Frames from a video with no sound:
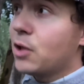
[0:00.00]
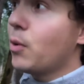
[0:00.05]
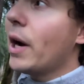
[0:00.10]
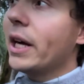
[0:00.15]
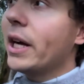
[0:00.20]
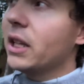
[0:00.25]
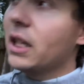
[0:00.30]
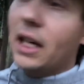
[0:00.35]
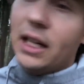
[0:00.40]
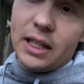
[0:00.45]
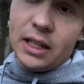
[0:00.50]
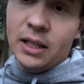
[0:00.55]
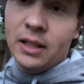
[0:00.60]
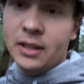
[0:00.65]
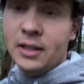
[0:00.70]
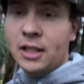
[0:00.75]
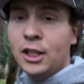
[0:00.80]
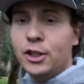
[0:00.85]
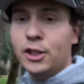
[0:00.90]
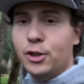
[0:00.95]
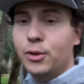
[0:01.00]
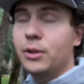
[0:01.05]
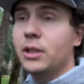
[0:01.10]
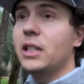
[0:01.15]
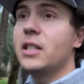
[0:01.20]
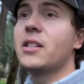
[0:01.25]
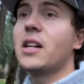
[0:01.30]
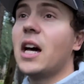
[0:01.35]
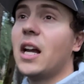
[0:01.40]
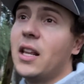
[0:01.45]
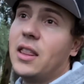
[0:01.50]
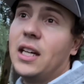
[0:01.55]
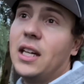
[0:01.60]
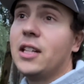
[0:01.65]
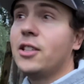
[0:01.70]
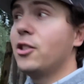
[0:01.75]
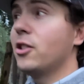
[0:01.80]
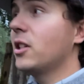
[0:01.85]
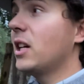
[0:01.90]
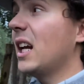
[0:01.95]
why I like doing these kind of
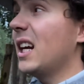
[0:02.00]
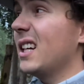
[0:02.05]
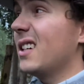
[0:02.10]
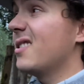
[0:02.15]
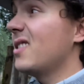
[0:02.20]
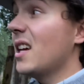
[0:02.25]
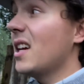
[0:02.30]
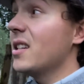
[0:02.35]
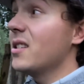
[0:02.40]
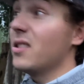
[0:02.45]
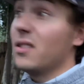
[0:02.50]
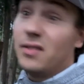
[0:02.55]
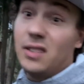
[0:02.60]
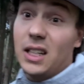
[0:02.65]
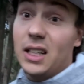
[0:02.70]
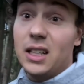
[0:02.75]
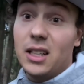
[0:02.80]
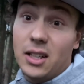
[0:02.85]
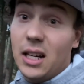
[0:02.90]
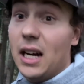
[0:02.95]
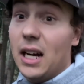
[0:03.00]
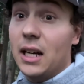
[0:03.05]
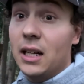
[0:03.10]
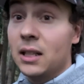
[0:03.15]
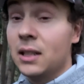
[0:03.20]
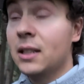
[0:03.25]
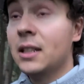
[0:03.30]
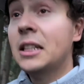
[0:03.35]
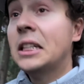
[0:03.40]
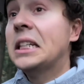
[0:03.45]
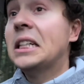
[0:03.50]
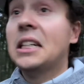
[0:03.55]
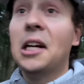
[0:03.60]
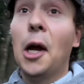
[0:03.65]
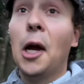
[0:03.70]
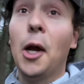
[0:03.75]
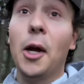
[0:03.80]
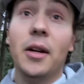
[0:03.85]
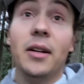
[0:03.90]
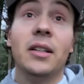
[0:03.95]
things, just getting a sense of like, okay,
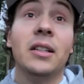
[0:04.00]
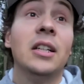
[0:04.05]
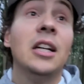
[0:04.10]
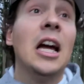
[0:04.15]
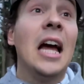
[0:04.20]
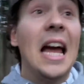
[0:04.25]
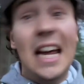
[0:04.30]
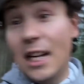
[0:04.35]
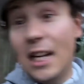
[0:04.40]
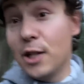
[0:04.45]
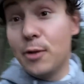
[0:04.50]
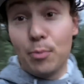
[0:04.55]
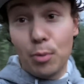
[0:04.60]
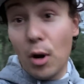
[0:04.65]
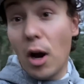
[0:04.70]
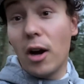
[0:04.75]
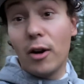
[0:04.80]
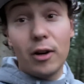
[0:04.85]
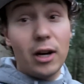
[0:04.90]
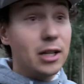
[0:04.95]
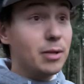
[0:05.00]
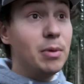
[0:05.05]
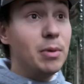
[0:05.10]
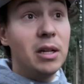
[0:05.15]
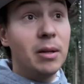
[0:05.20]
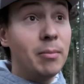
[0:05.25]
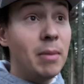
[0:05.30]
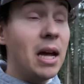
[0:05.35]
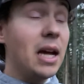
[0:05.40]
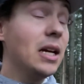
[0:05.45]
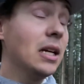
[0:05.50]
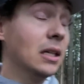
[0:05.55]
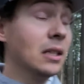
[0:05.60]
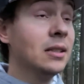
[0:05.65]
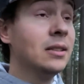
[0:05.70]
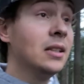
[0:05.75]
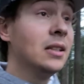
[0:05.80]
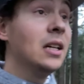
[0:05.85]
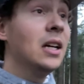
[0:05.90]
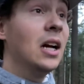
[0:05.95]
is progress being made?
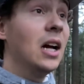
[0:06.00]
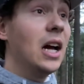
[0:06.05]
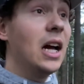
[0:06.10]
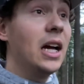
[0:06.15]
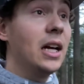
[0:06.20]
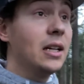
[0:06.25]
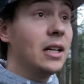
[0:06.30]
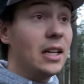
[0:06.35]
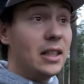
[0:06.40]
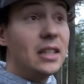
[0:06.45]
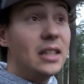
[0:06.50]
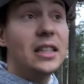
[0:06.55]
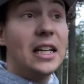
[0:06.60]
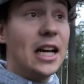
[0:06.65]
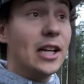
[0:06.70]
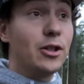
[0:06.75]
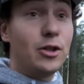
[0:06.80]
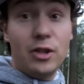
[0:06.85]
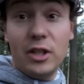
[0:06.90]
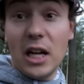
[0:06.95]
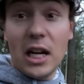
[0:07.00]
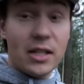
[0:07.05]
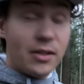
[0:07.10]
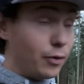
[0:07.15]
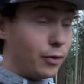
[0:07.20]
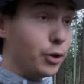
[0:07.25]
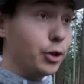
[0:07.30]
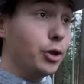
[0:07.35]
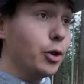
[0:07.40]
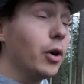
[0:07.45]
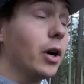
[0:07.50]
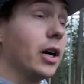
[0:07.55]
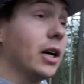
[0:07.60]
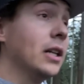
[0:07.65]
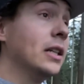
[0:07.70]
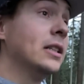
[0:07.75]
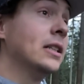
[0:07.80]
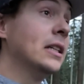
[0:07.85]
And I think the answer is yes, for sure.